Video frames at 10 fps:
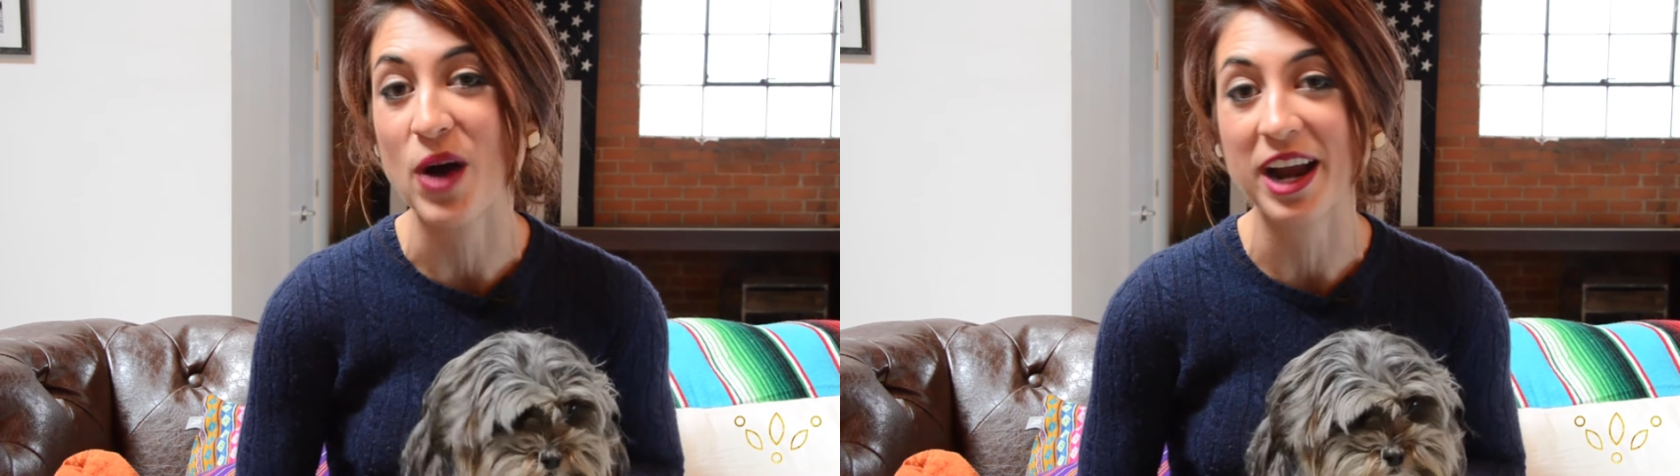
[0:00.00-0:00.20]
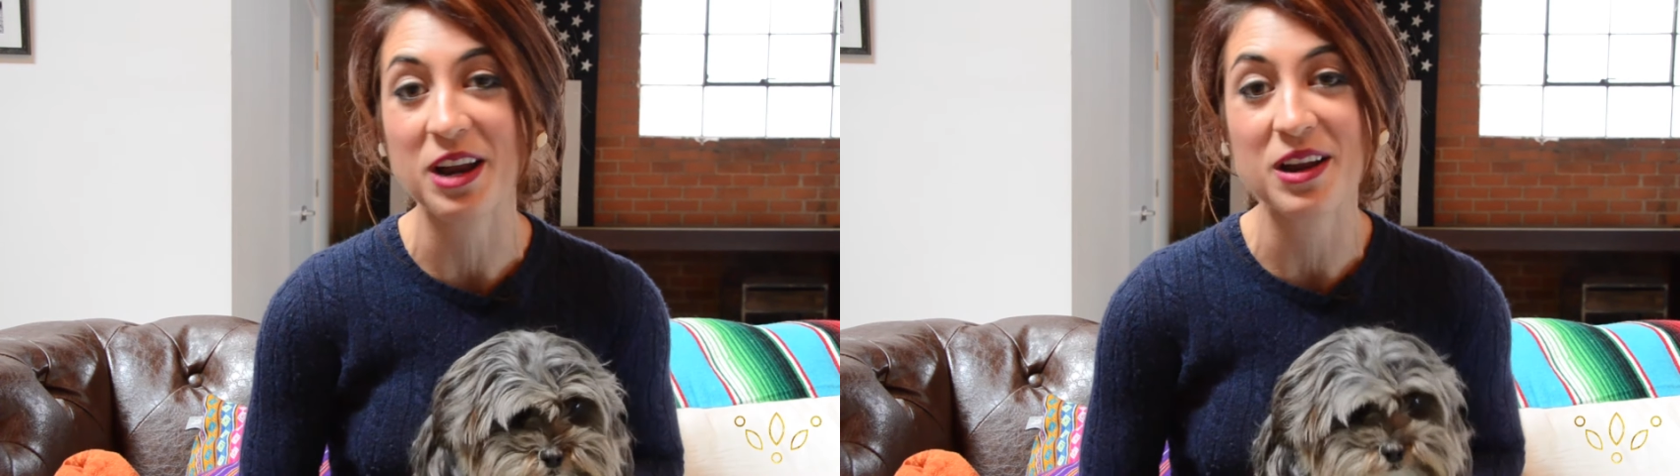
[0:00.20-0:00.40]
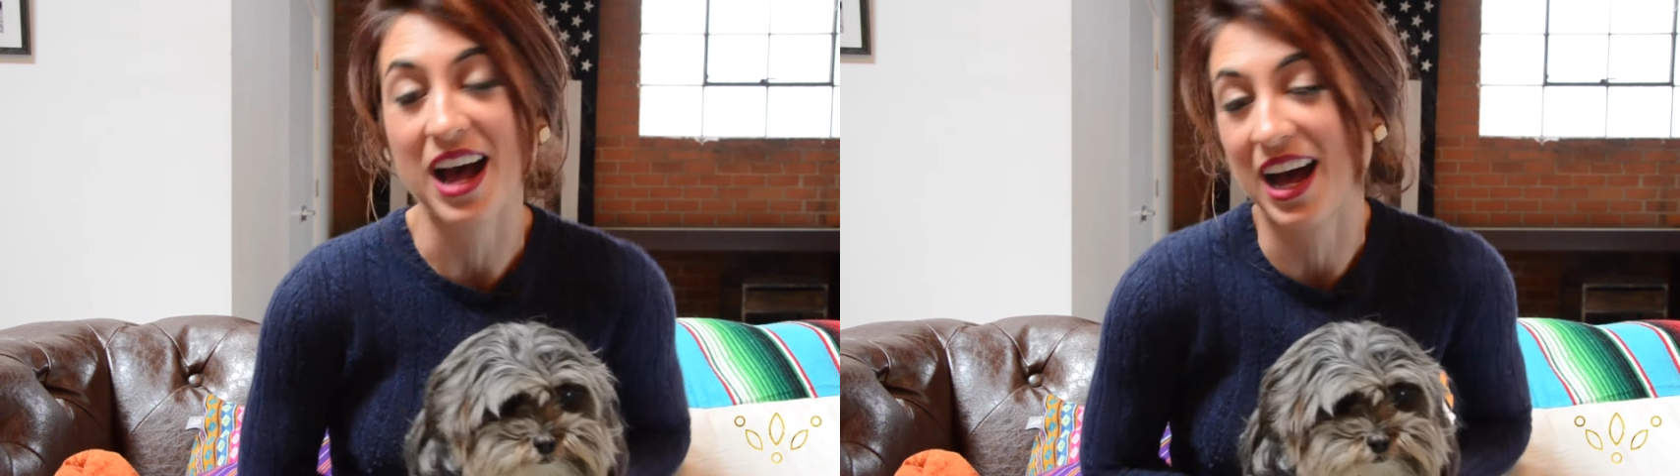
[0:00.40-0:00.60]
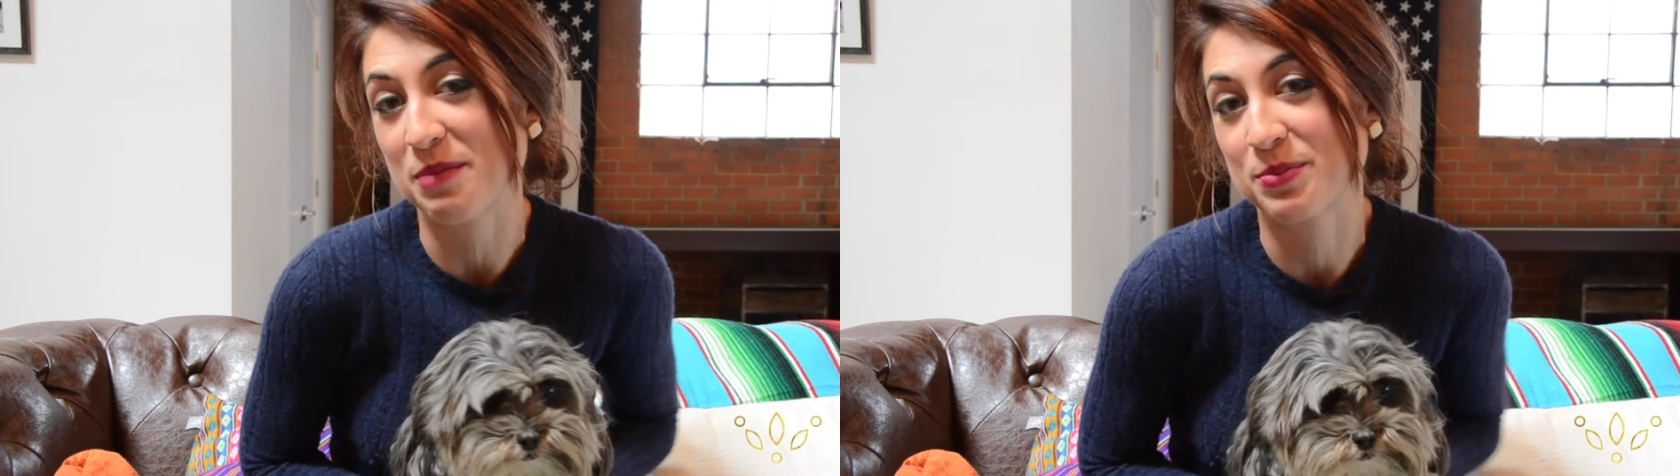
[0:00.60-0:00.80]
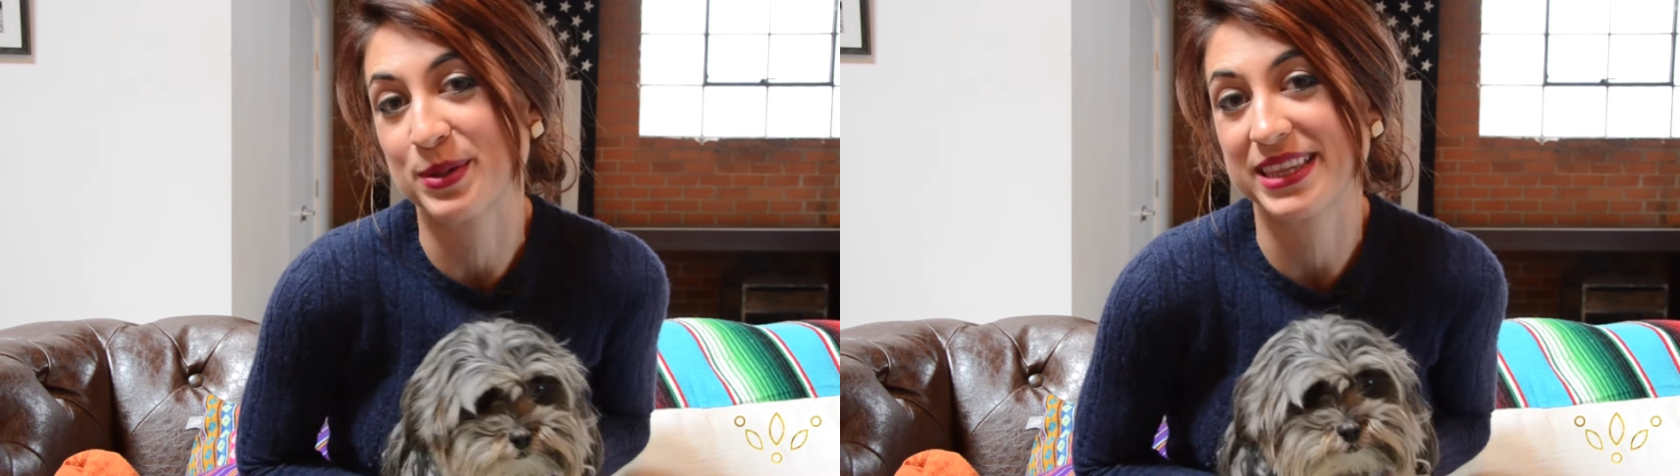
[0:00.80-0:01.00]
Why don't
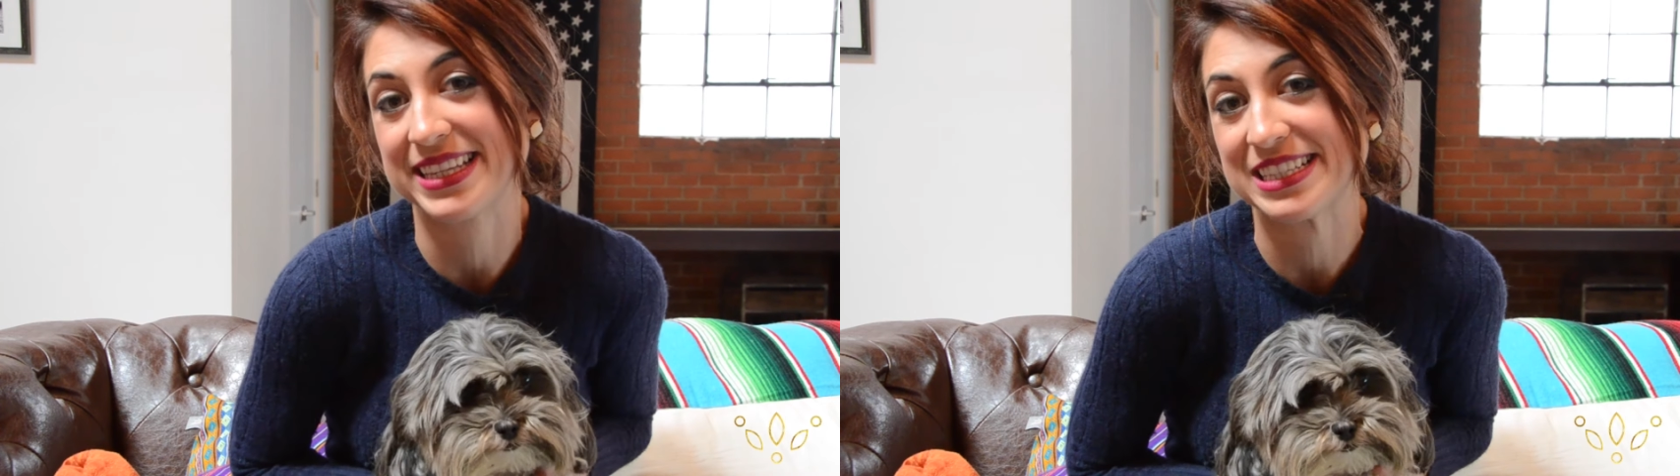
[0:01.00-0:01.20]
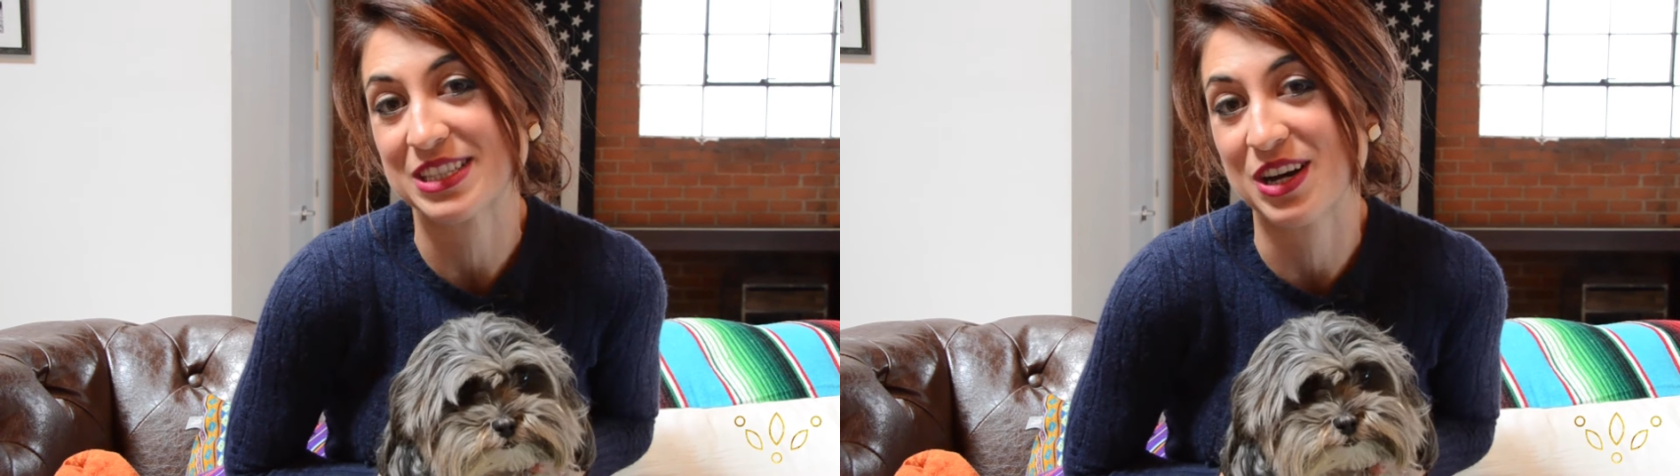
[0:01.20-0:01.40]
I put these